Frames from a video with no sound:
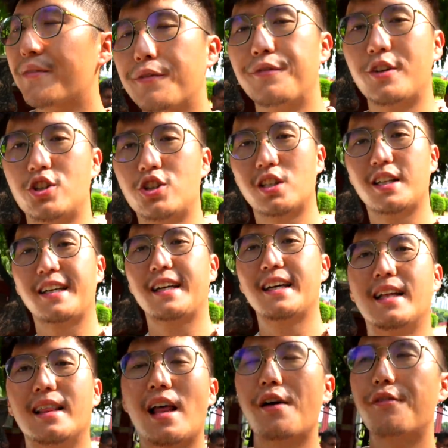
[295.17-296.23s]
officially
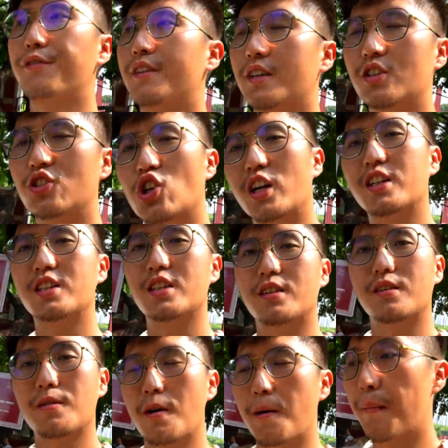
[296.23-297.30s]
left Jantar
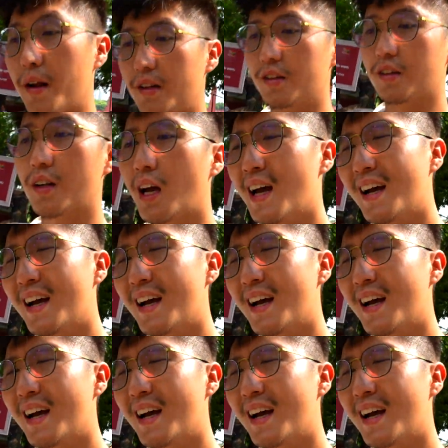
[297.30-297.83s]
Mantar.